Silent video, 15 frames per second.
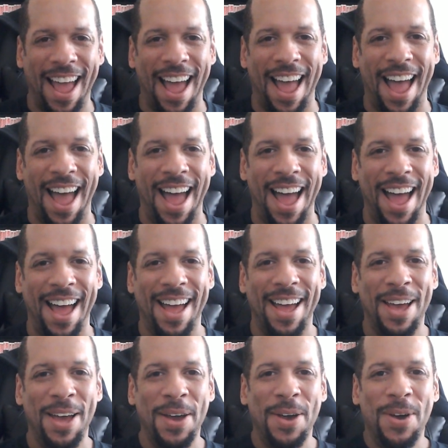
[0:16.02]

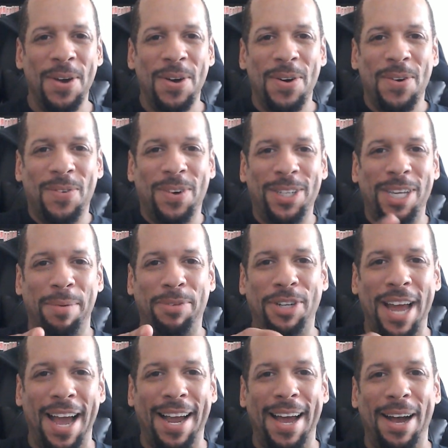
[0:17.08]
house. What's up,
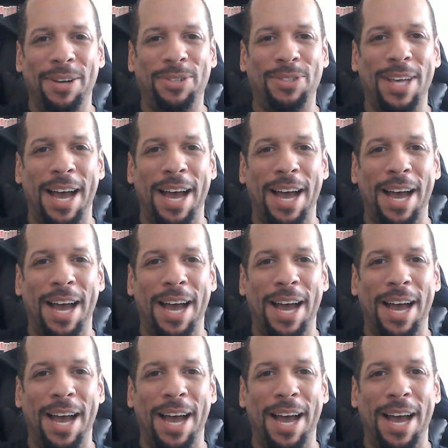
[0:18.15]
Shaq Housers?